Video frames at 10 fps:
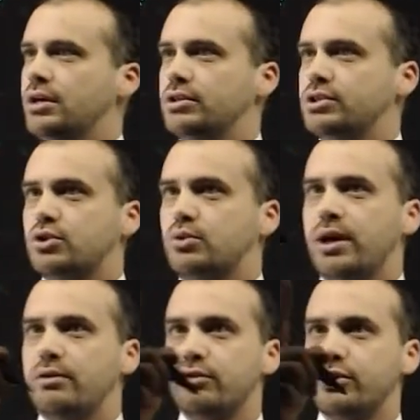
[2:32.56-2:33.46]
the
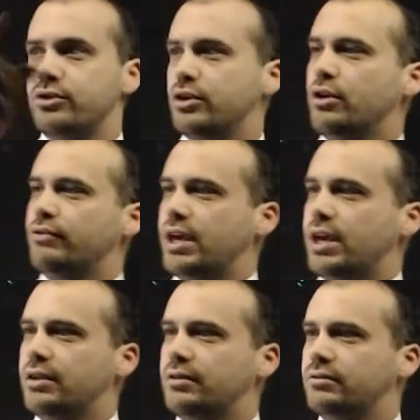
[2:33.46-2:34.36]
square root of
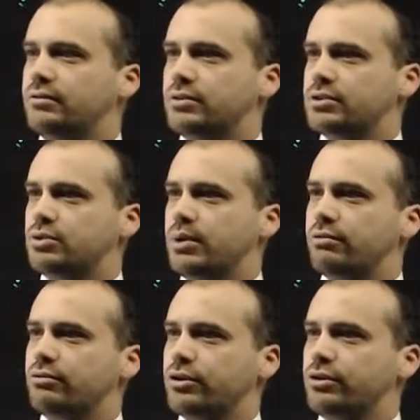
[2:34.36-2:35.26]
N, the
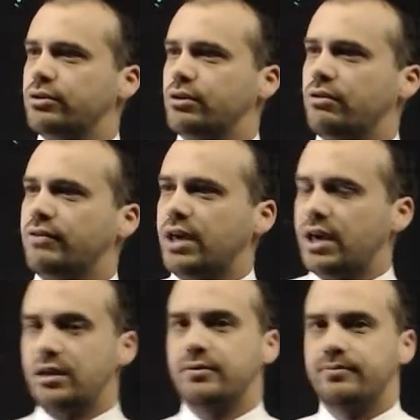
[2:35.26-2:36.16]
square root of
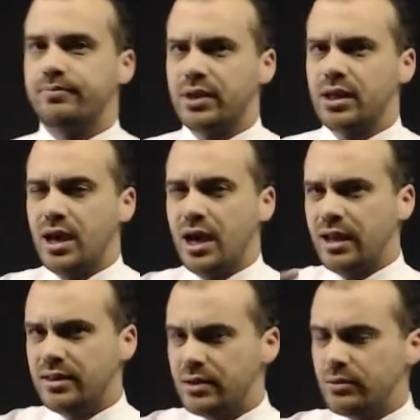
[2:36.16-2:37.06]
N.
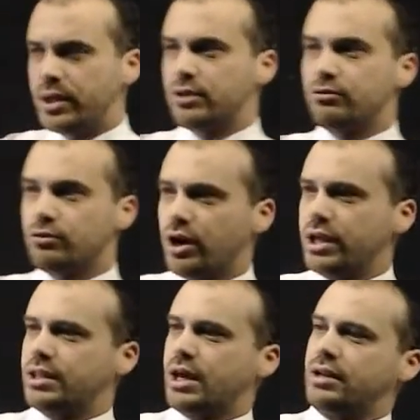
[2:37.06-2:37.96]
And then we can
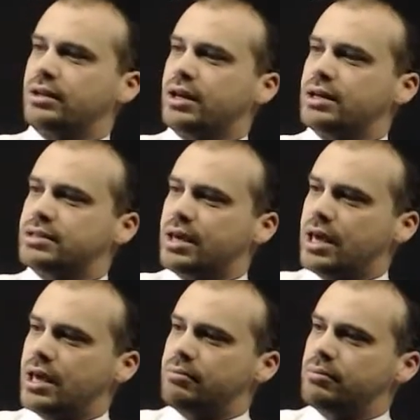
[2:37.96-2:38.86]
write that as
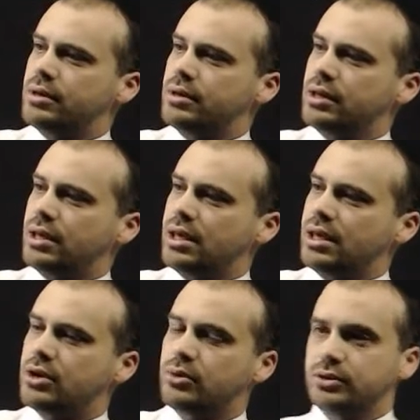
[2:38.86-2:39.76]
M
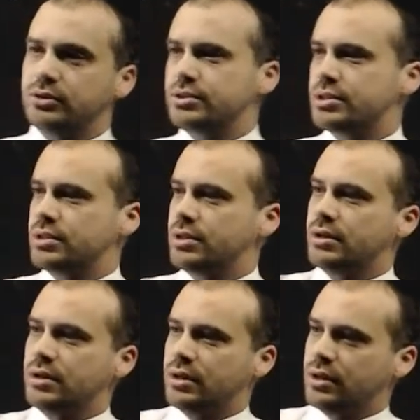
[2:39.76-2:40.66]
equals
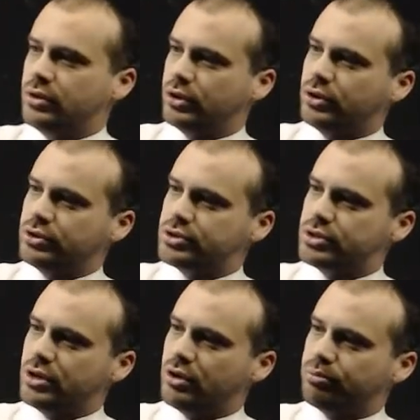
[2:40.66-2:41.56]
the
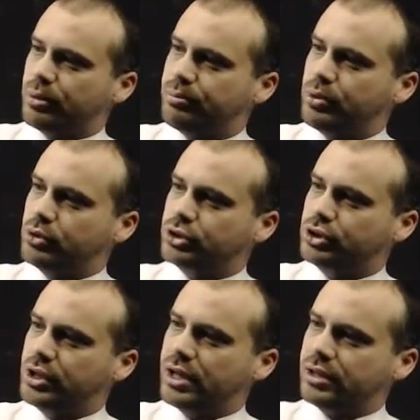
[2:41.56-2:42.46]
constant of
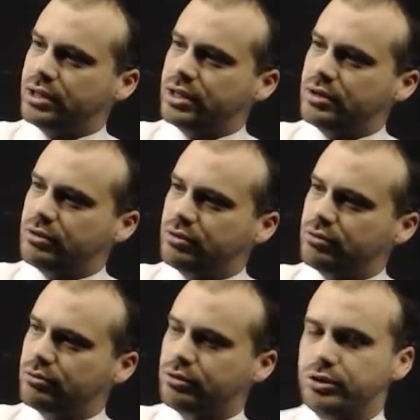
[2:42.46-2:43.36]
proportionality
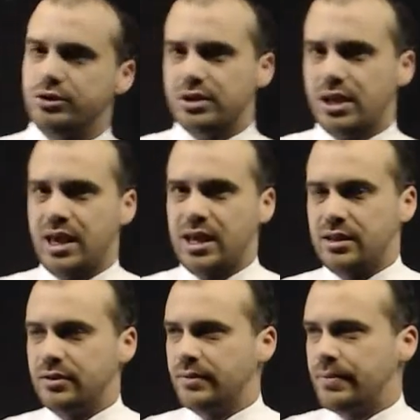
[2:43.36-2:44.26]
root
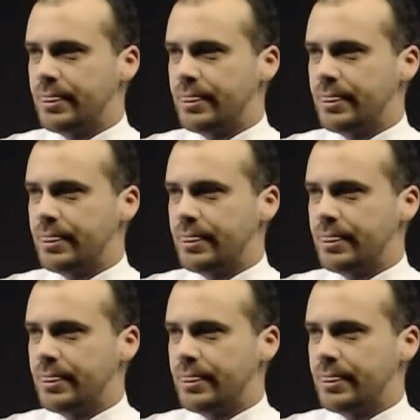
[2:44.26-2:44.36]
N.